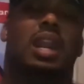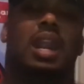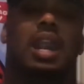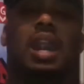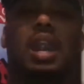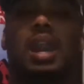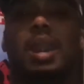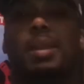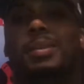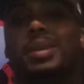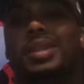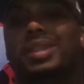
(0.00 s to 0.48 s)

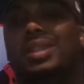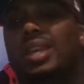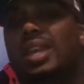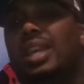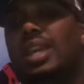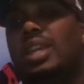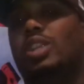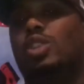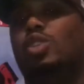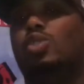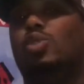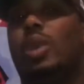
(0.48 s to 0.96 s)
Um, and
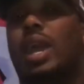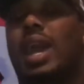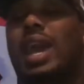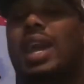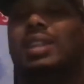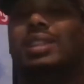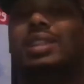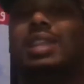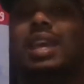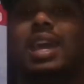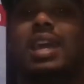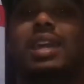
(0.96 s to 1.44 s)
then you
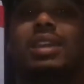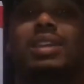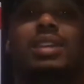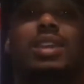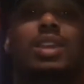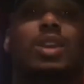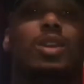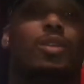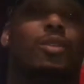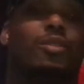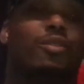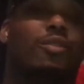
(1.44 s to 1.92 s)
had that,
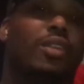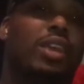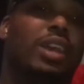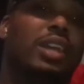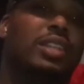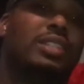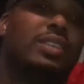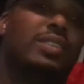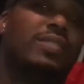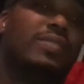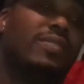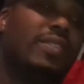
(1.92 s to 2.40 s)
you know,
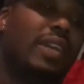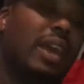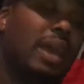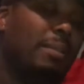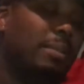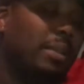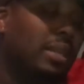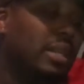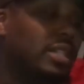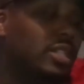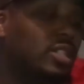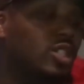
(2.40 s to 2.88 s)
friends and
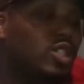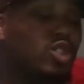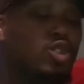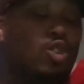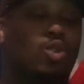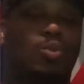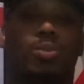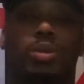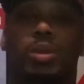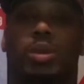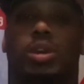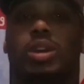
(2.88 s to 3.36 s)
family
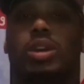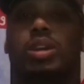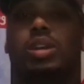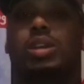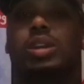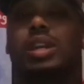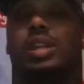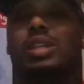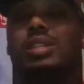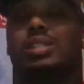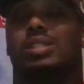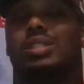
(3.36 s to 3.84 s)
super
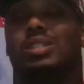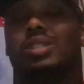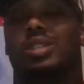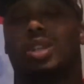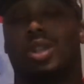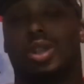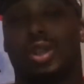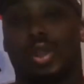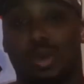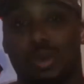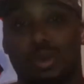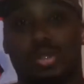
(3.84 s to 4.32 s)

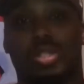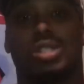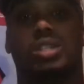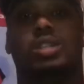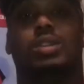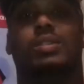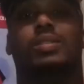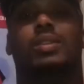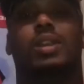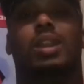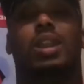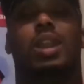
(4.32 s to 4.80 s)

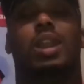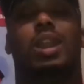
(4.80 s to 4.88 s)
exclusive